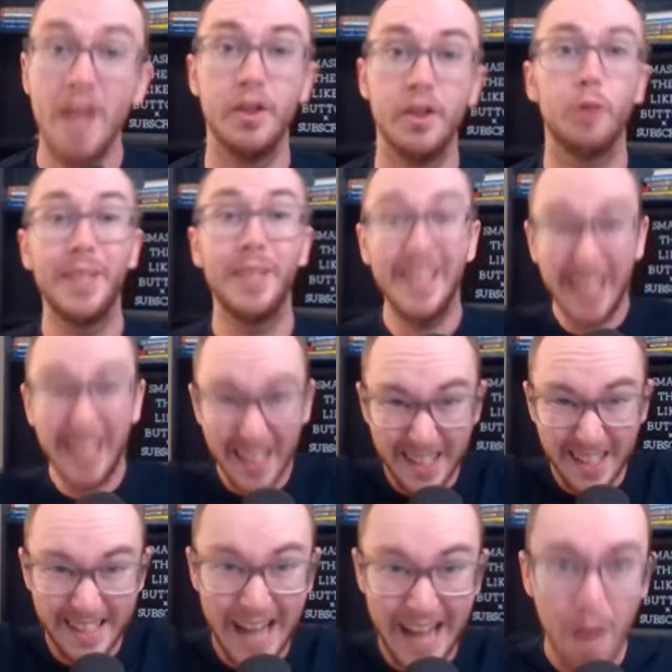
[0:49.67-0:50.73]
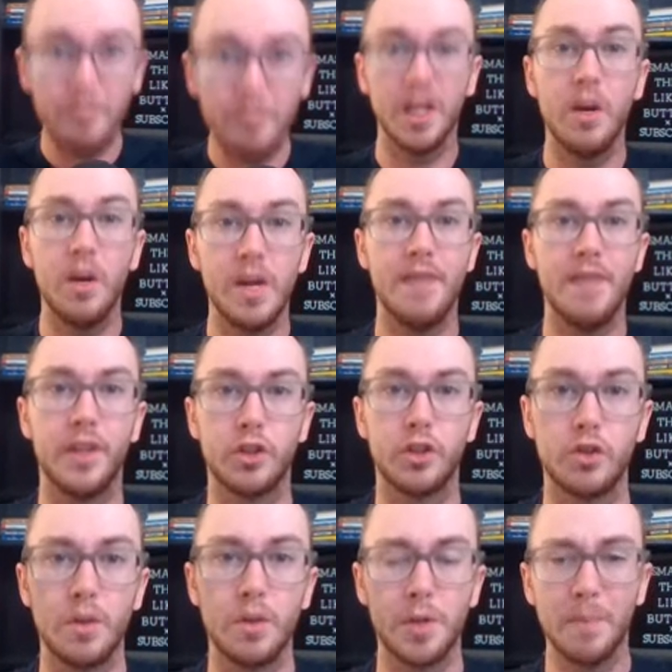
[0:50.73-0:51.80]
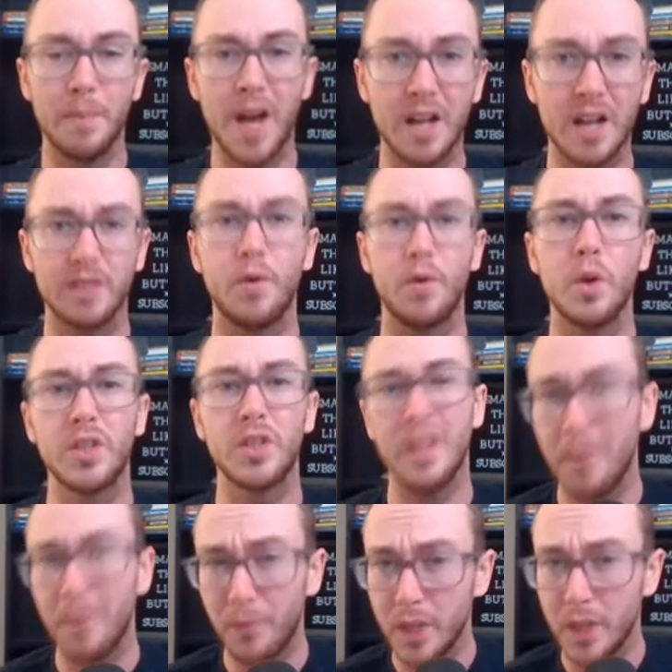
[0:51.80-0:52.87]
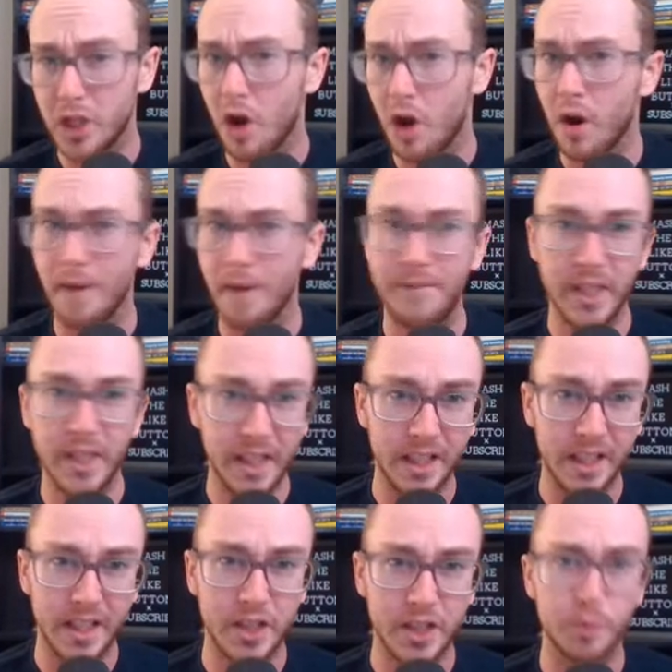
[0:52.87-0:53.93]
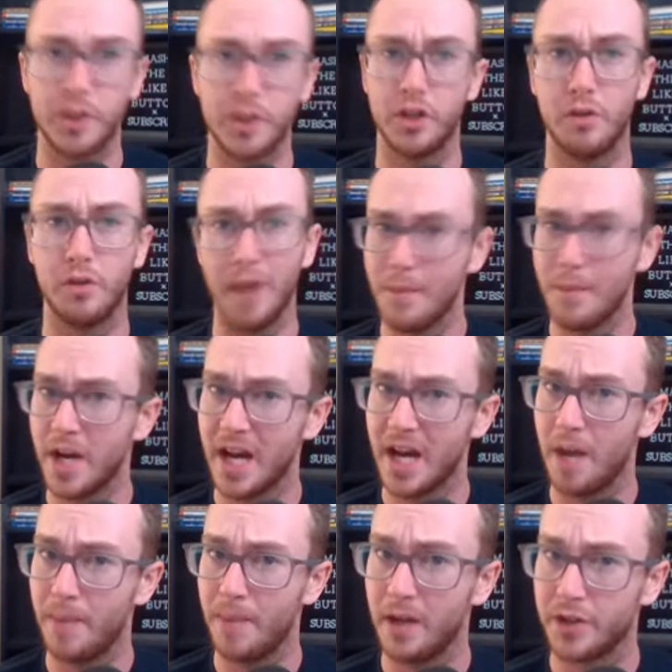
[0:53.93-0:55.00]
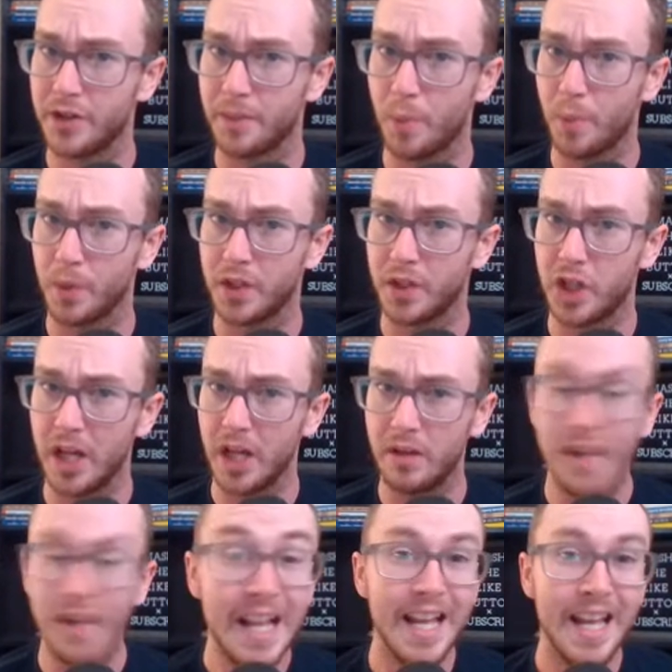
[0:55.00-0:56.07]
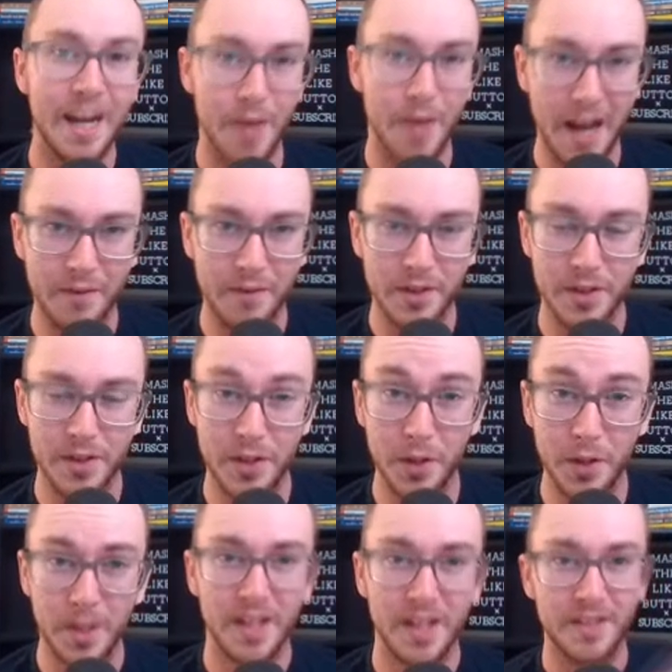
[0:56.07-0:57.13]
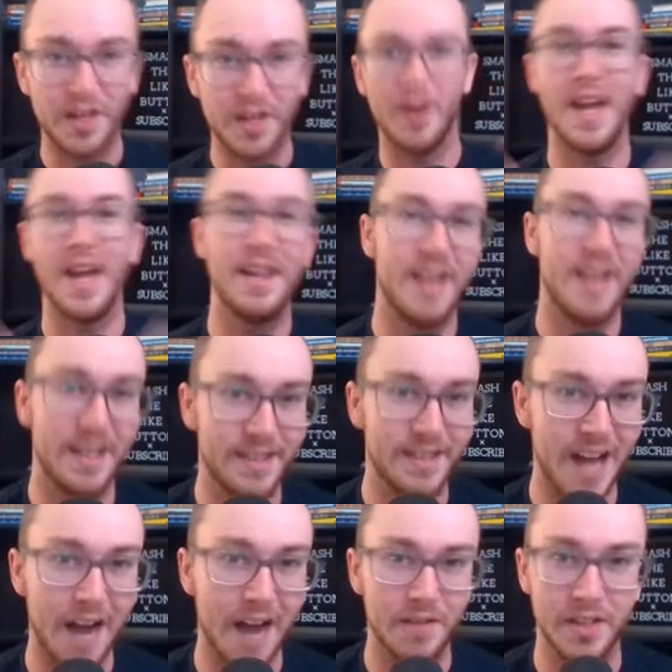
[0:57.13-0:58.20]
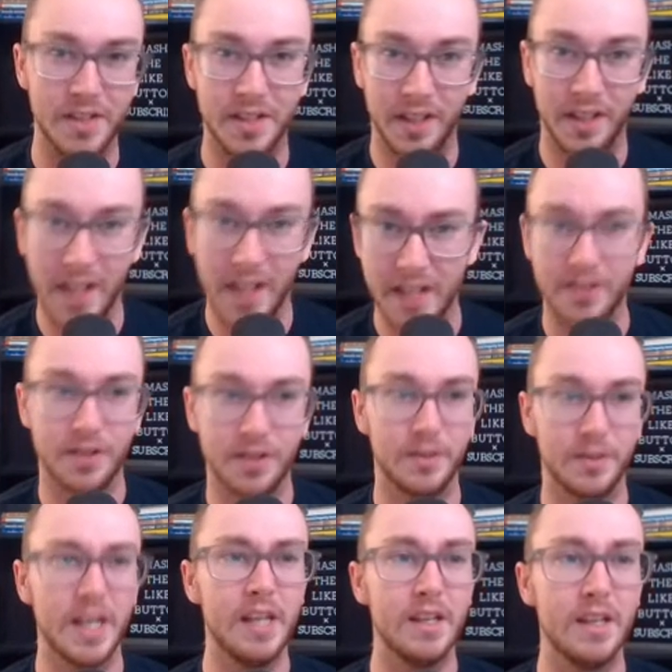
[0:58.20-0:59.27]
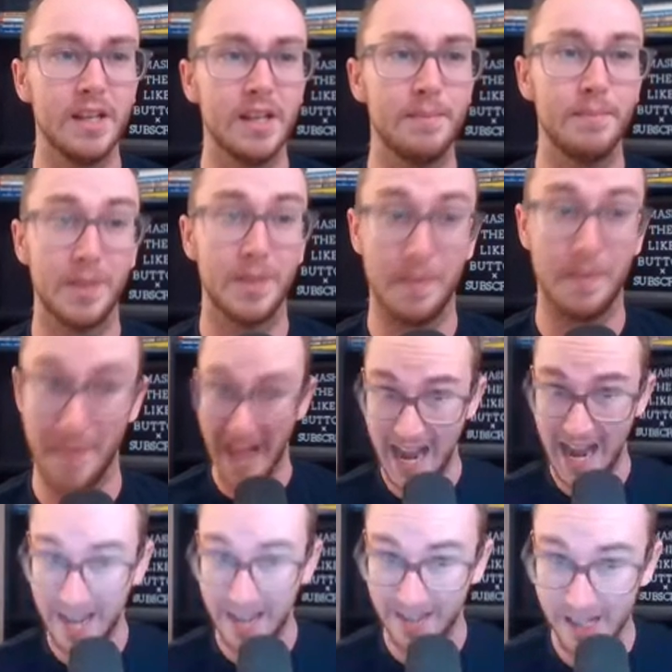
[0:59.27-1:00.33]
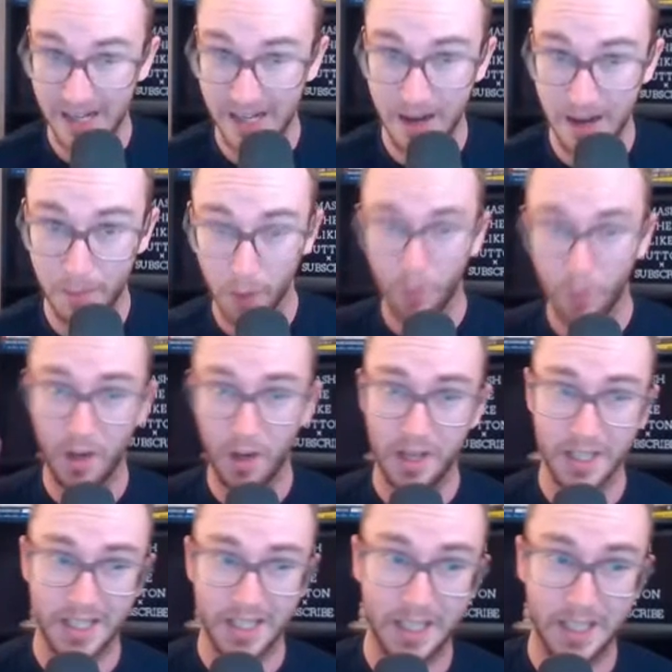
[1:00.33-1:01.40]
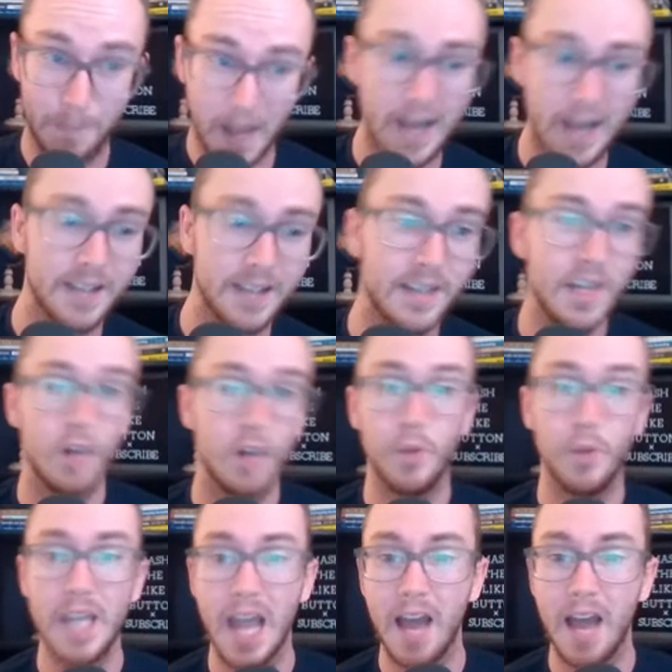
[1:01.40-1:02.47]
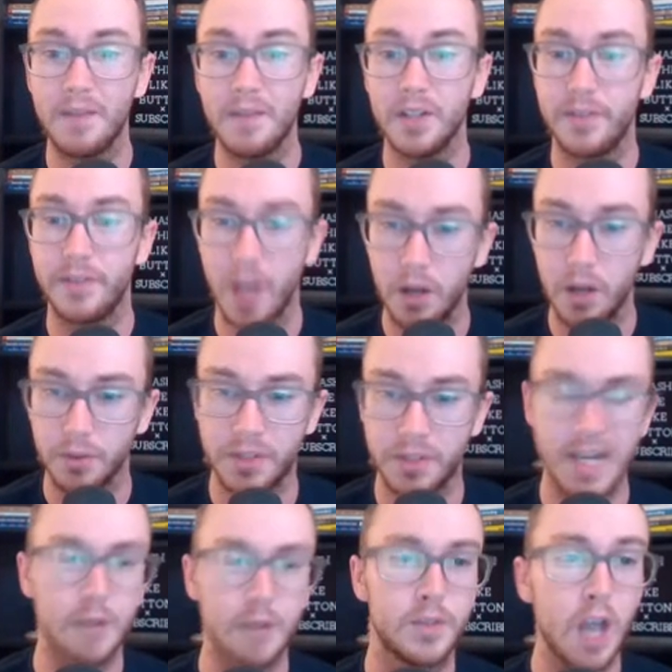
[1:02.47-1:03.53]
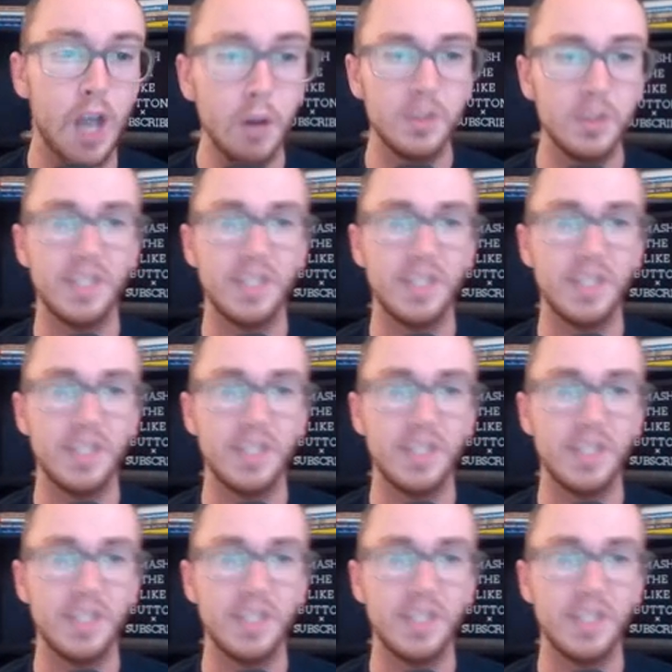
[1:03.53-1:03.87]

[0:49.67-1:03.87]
there will be links down below in the description box, of course, some of which are affiliate links, which is a great way to help out and support the channel. And without further ado, let's go ahead and dive into the list. So, taking it at the number one spot, we have Toast. Now, Toast